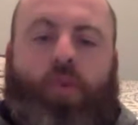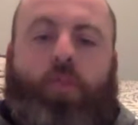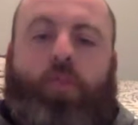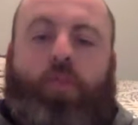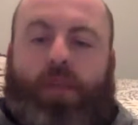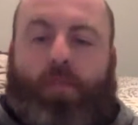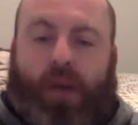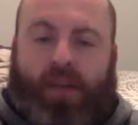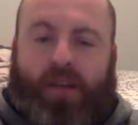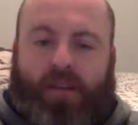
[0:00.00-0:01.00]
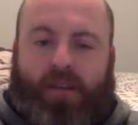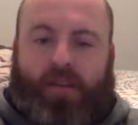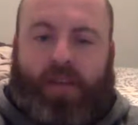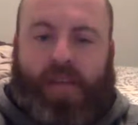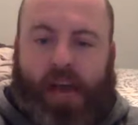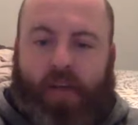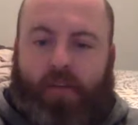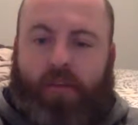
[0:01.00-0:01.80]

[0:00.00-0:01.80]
put that positivity out,